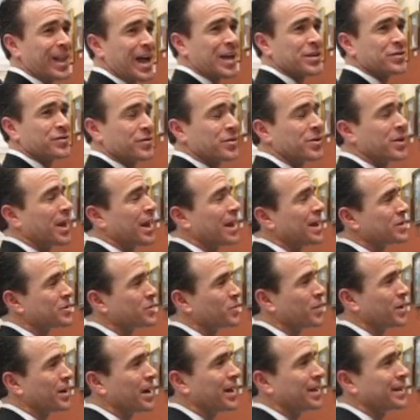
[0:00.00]
last few
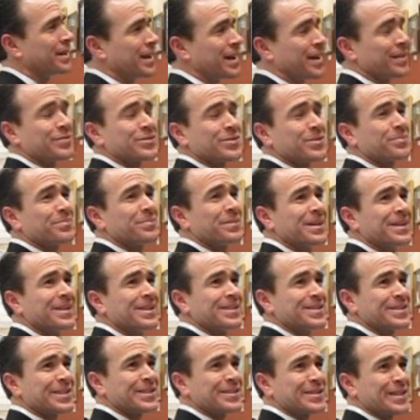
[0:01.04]
guests went on to have some
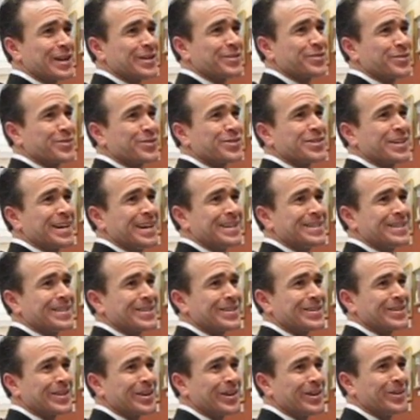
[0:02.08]
successful
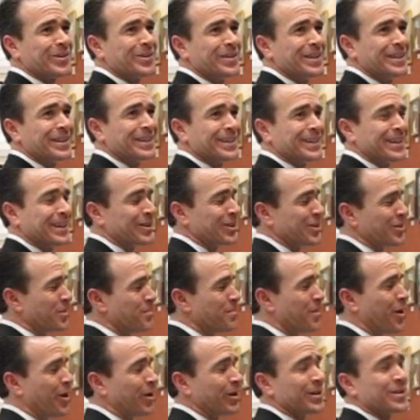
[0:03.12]
seasons. So yeah, either the
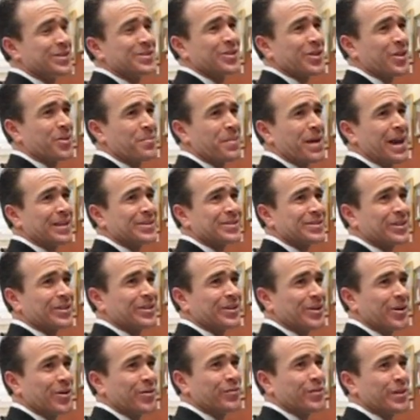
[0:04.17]
Marlins or the Mets
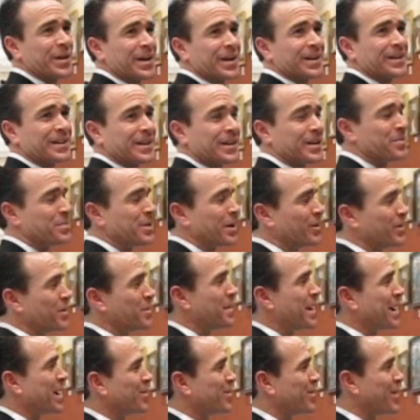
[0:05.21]
are hopefully going to be able
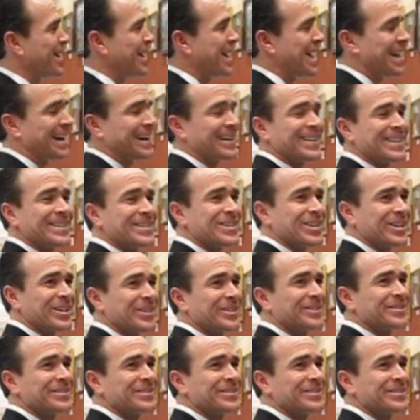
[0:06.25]
to make a run at it this year.